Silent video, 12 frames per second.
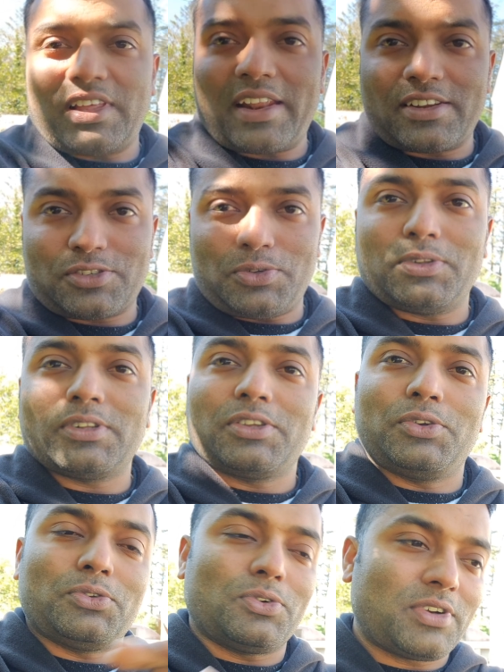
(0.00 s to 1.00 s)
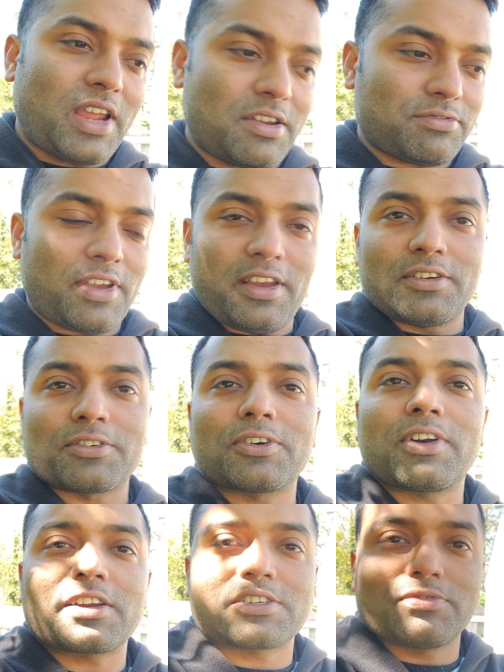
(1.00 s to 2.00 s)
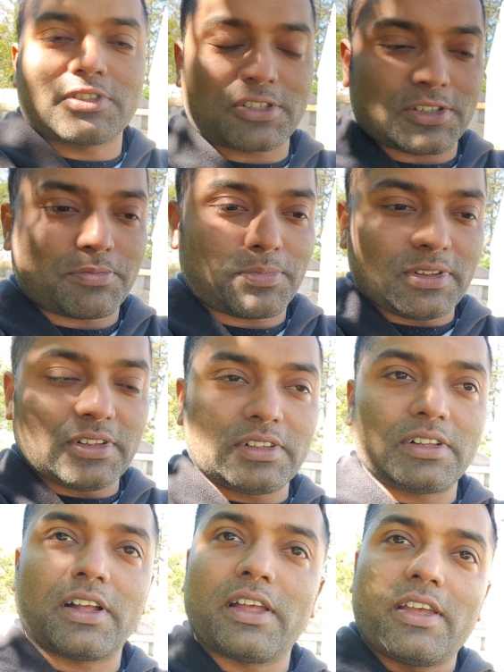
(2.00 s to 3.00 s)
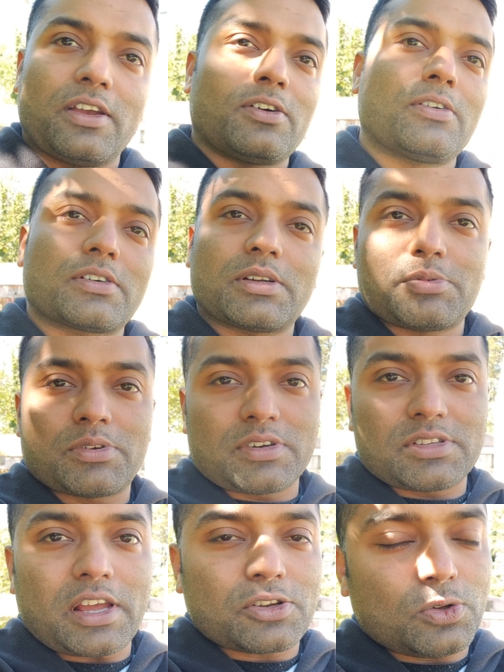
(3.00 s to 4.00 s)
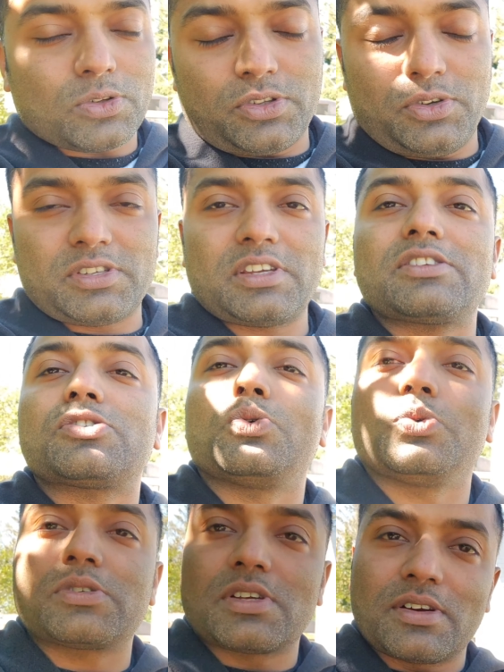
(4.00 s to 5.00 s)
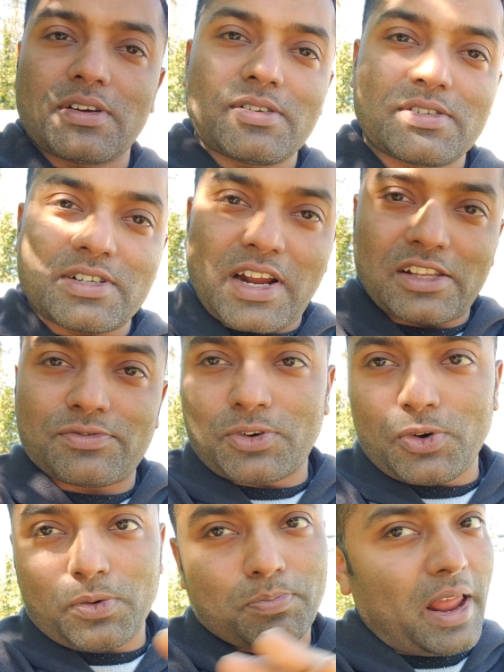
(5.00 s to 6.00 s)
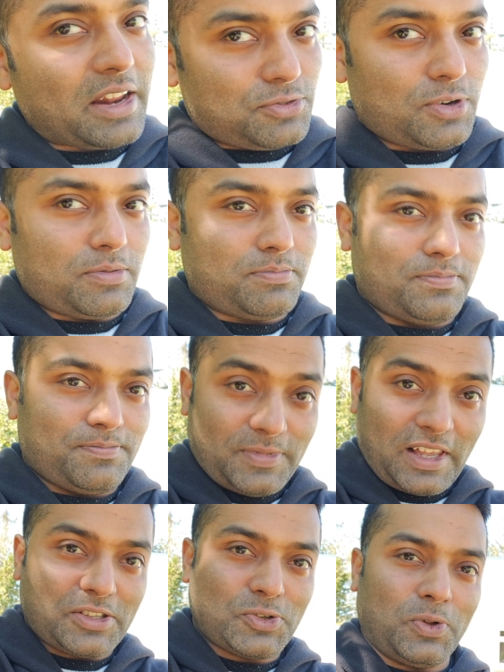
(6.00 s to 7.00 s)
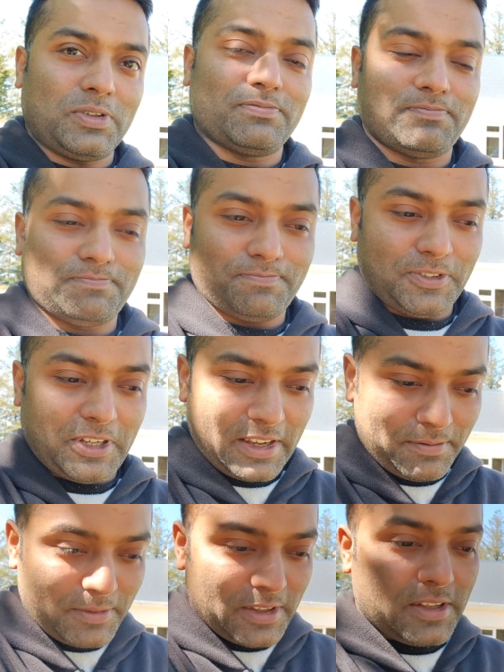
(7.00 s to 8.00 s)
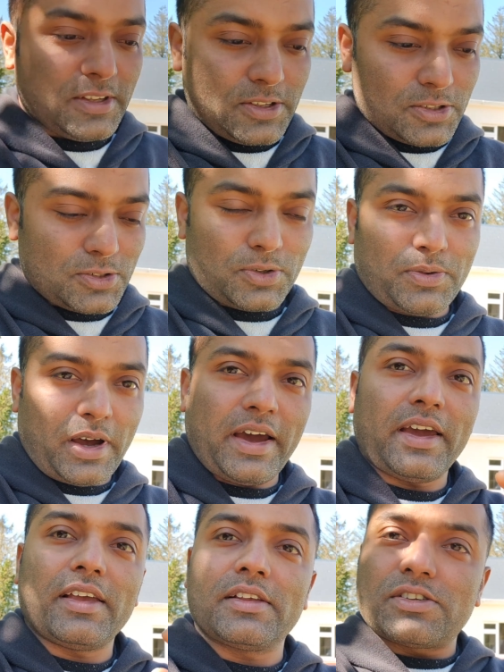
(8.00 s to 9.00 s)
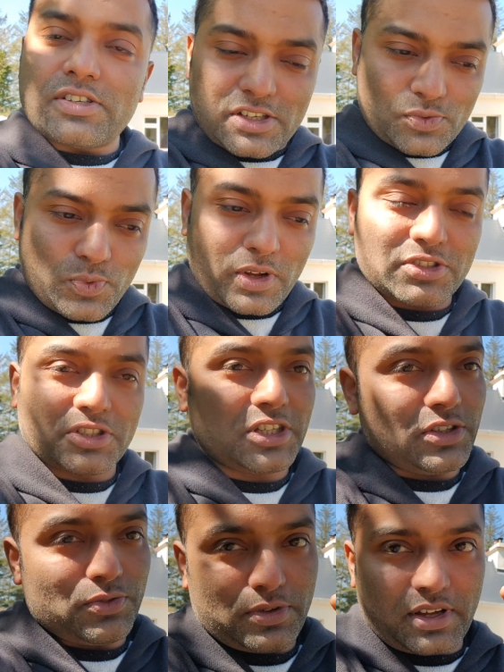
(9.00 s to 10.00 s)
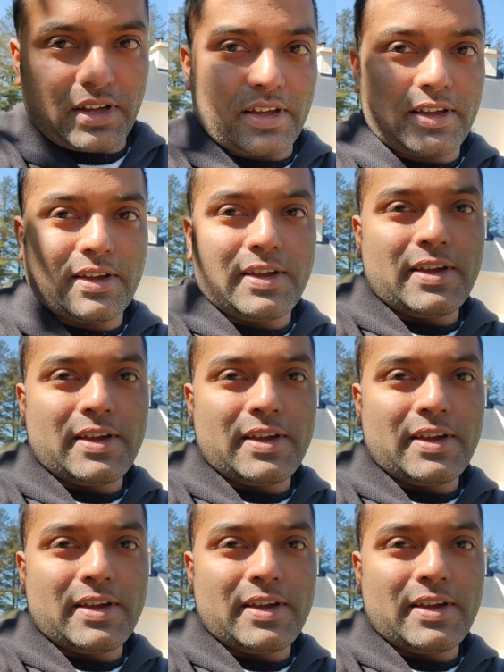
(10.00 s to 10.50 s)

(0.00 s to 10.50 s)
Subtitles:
that at all. You don't have any relation with Ripple or cryptocurrency at all. You just use TransferGo platform. That's all. Okay. So I just wanted to give you a